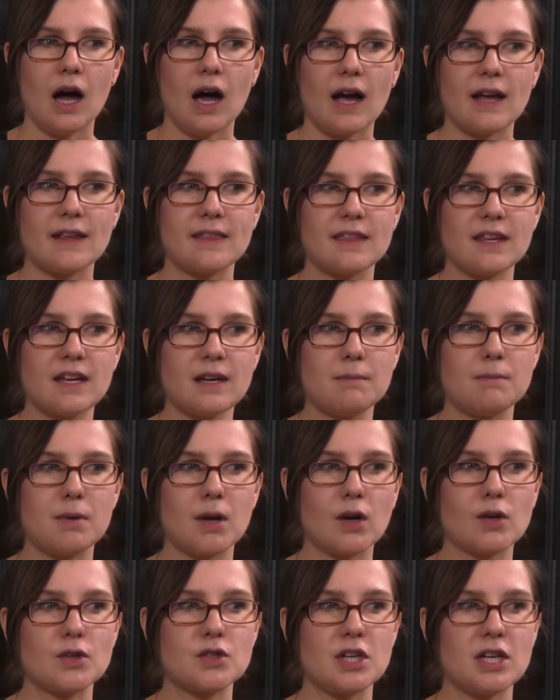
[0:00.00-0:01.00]
I think
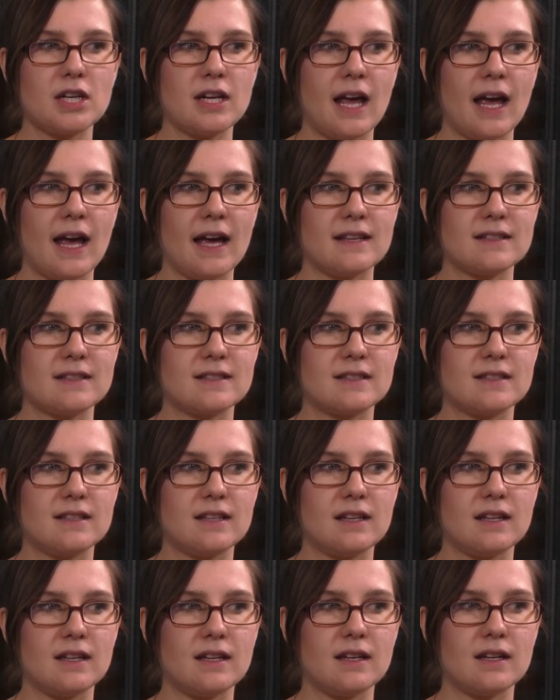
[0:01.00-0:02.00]
blockchain has
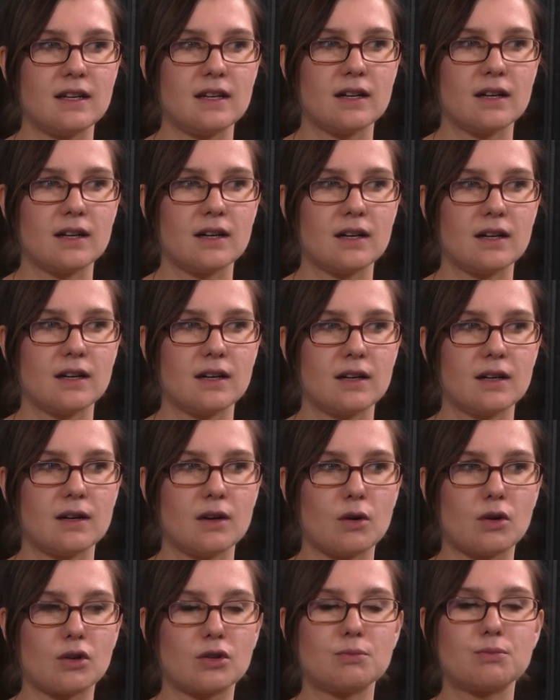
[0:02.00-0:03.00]

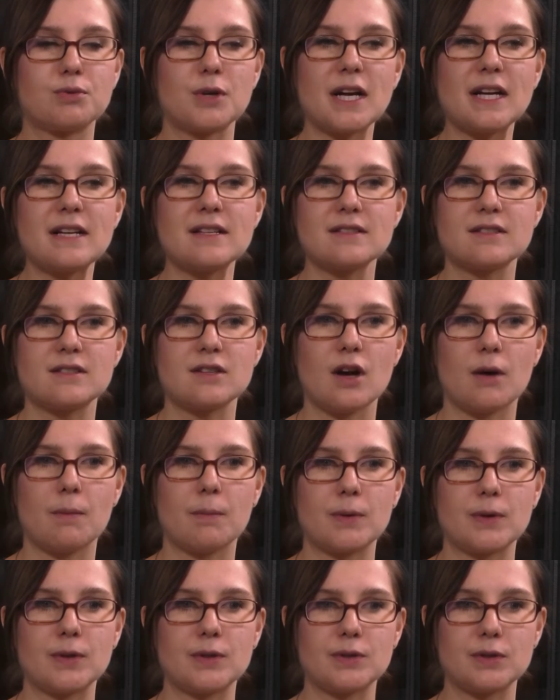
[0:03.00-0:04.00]
or brings the
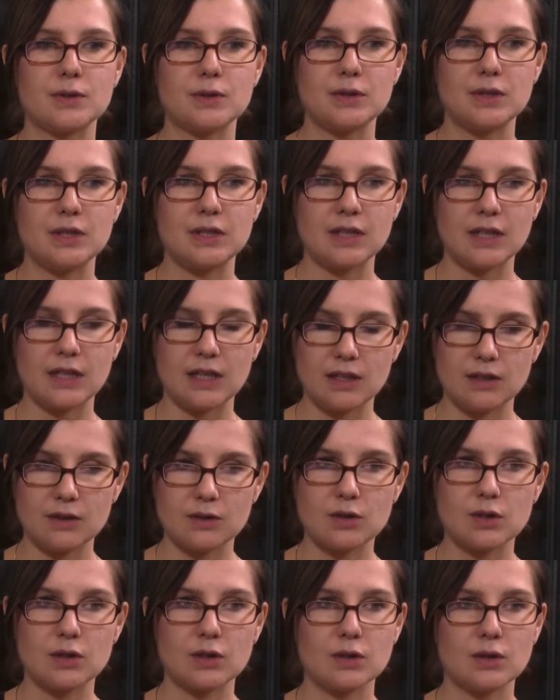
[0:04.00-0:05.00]
opportunity
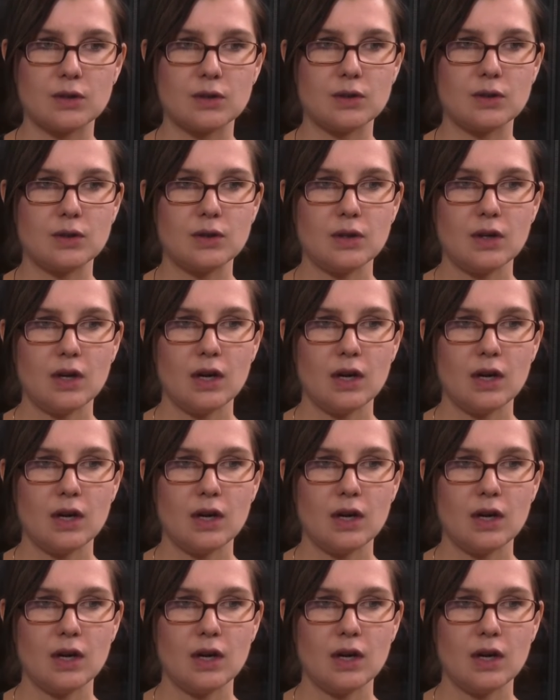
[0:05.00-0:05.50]
to